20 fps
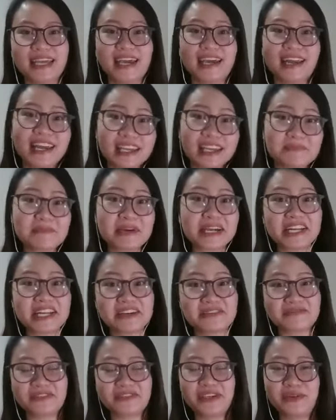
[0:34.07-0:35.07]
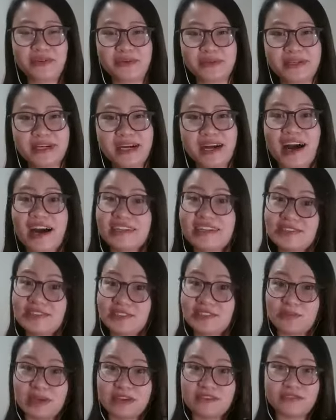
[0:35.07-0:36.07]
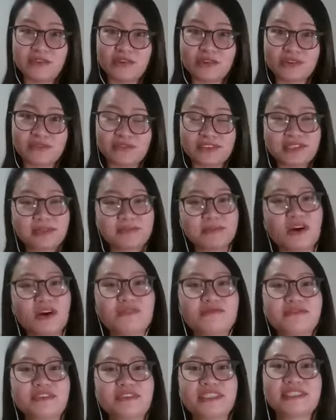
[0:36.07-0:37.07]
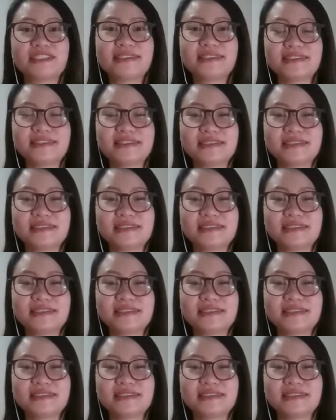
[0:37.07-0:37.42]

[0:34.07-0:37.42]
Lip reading: And like many of you, I turned to my phone for some comfort.